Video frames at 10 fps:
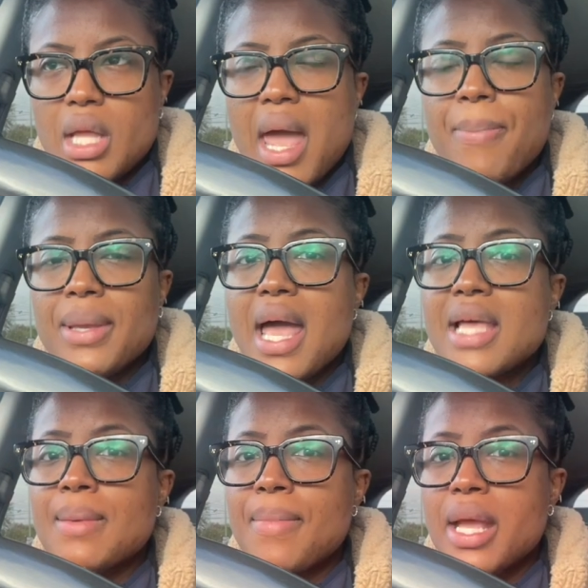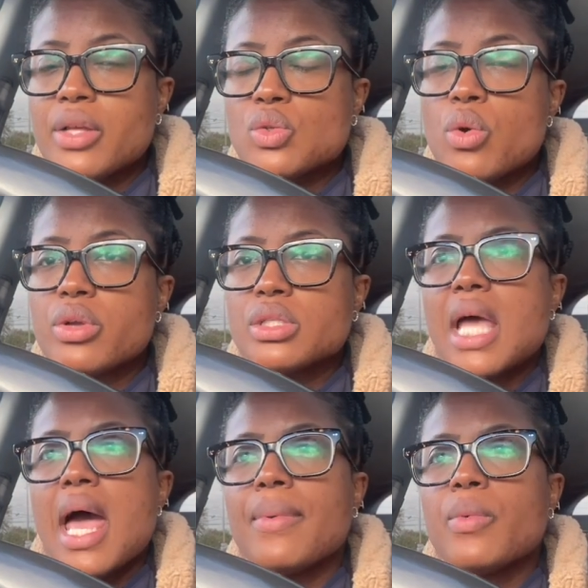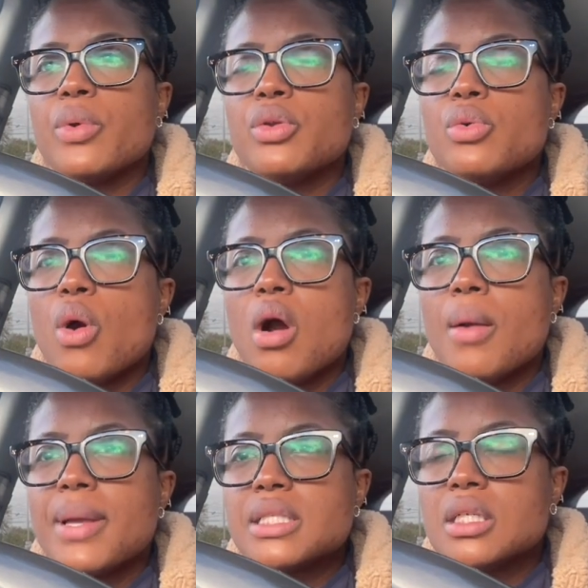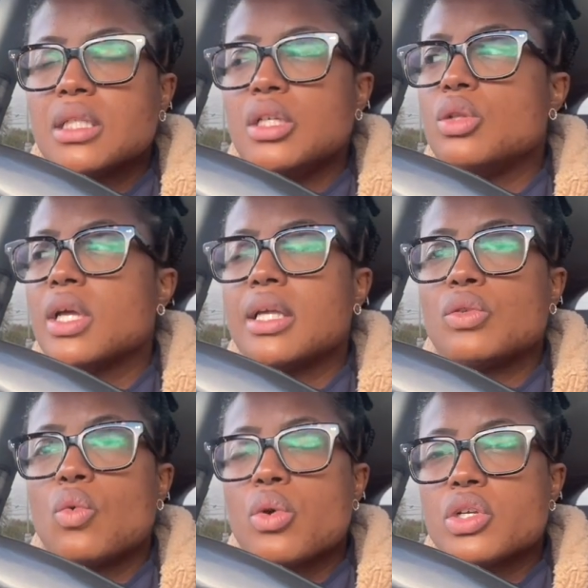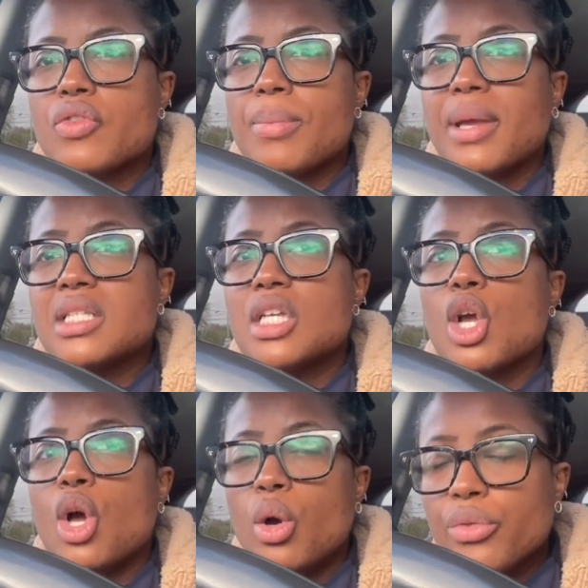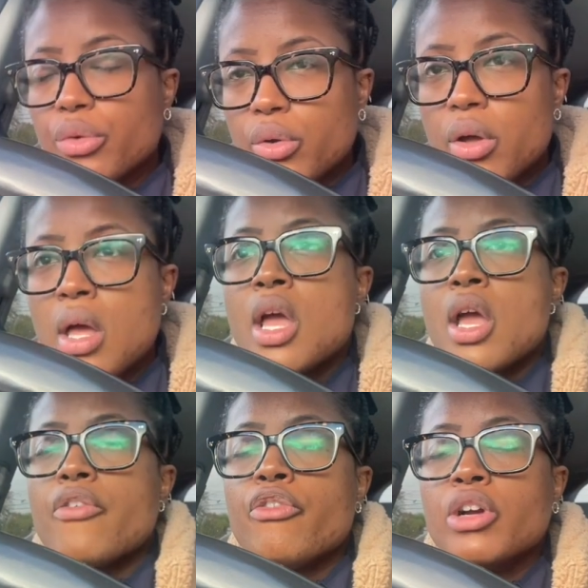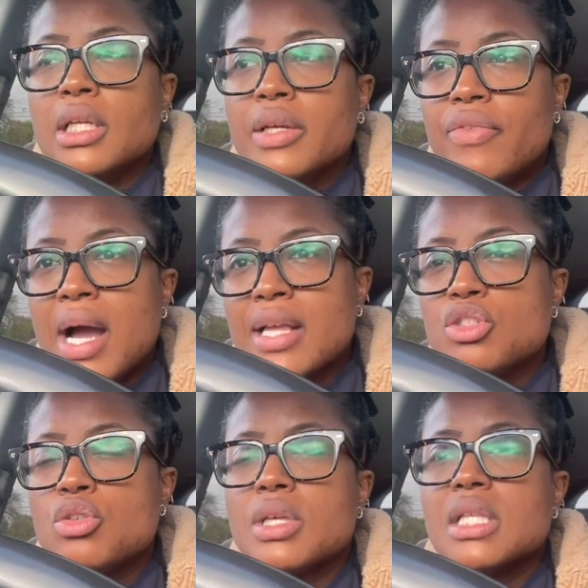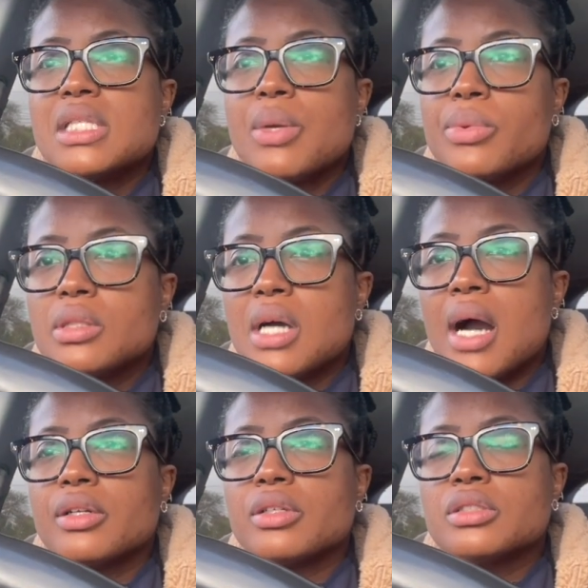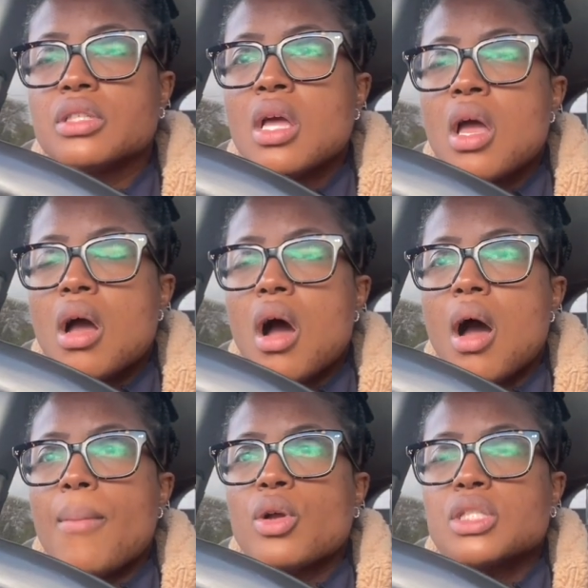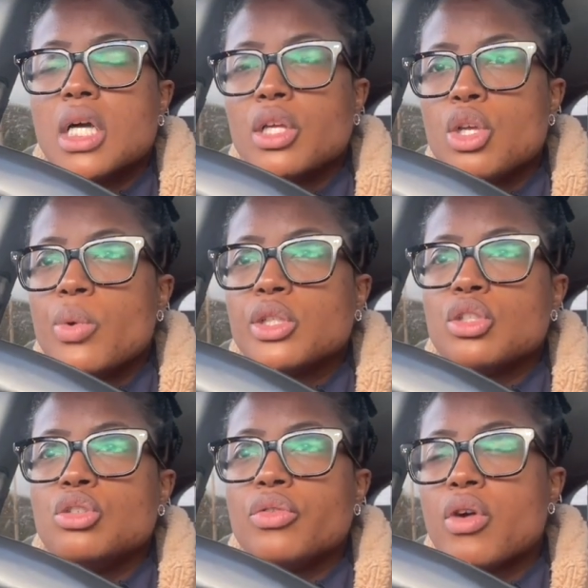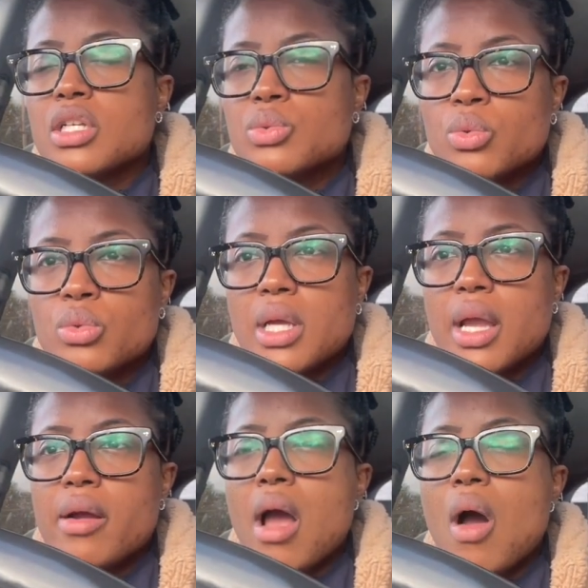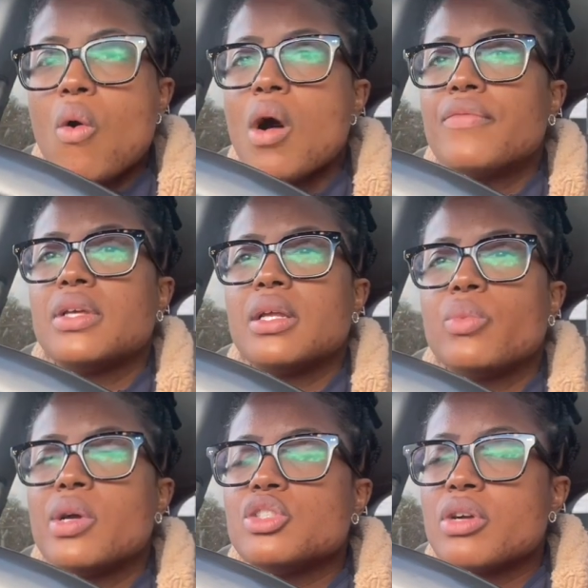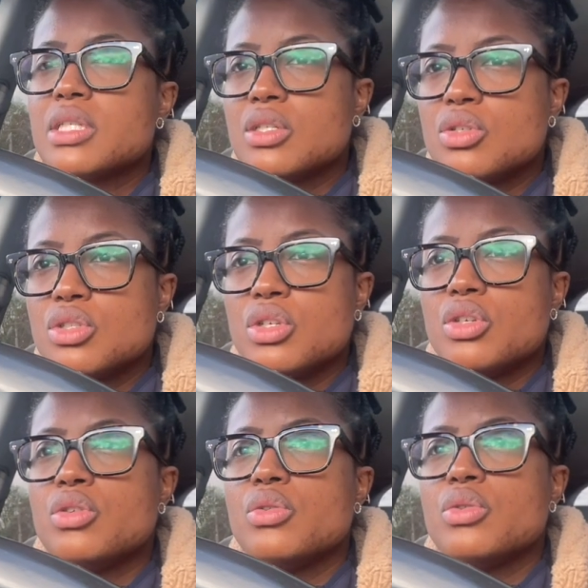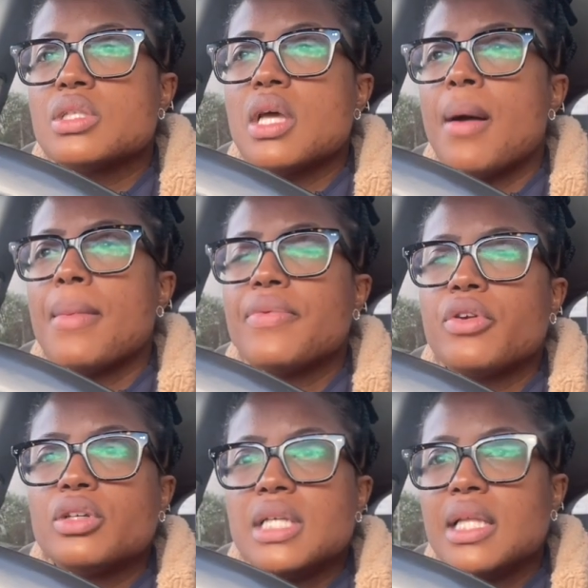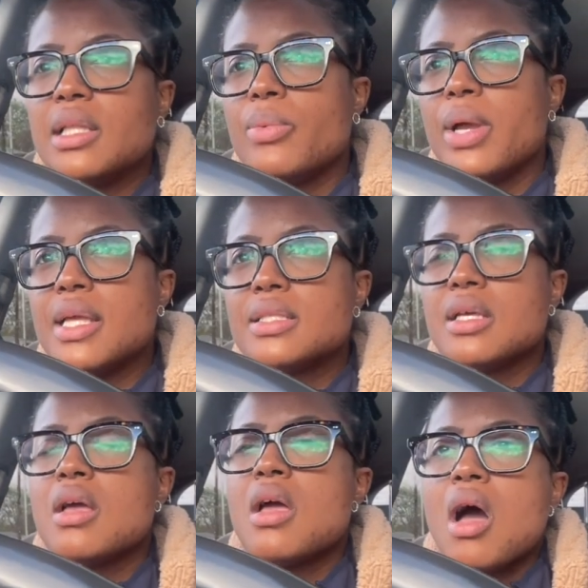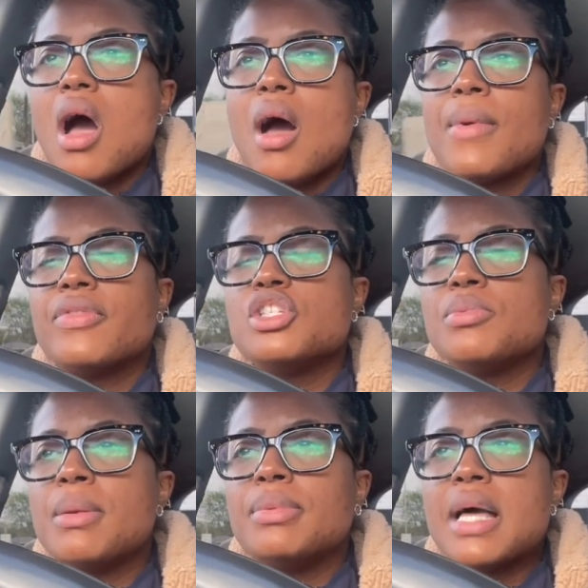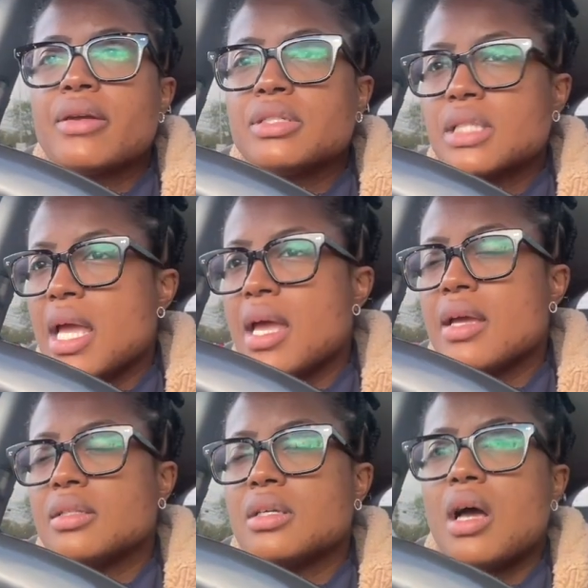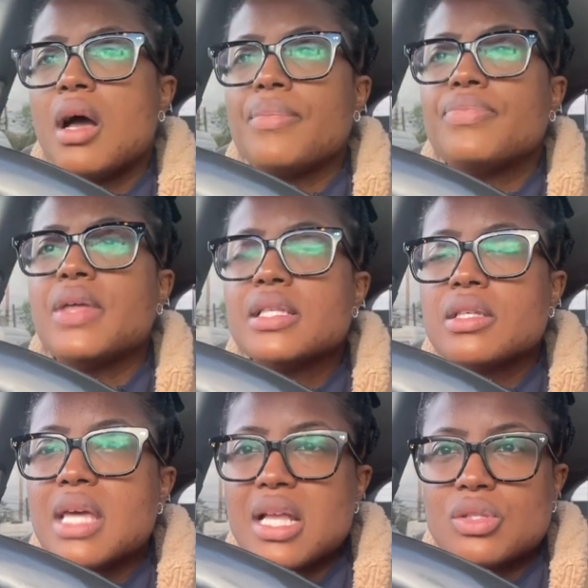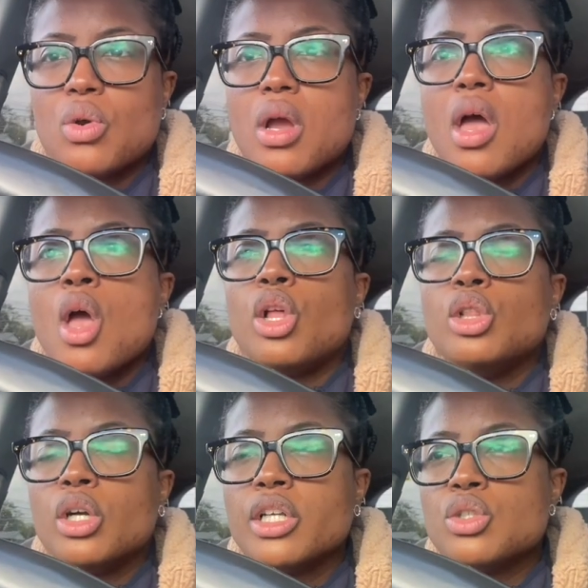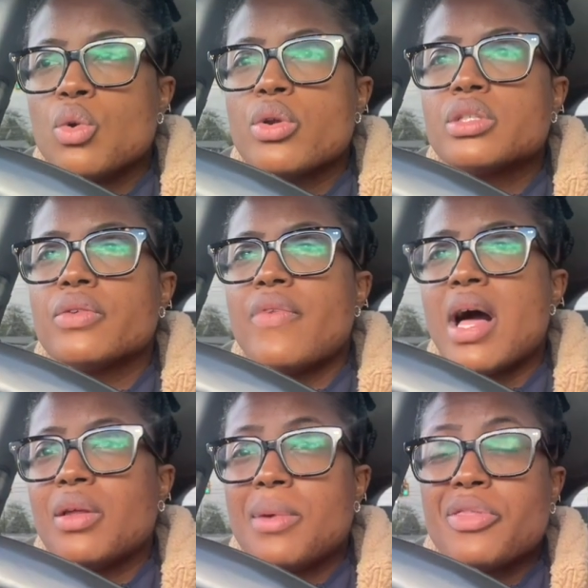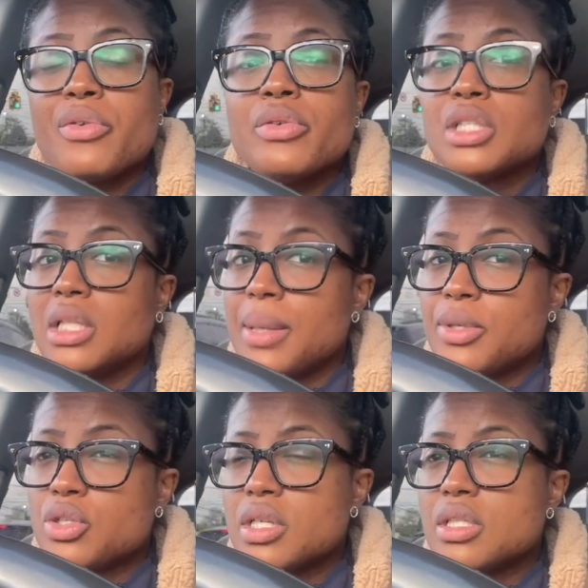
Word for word: Epic has a manage orders tab and when you are basically looking at the orders for a patient, go through, really fine tooth and see what the doctors um, are telling you what to do for his wound care, how often, what dressing you should use, um, if they're daily weight, um, if they should be bladder scanned, um, things of that sort. Look at your orders and follow them if they're on telemetry.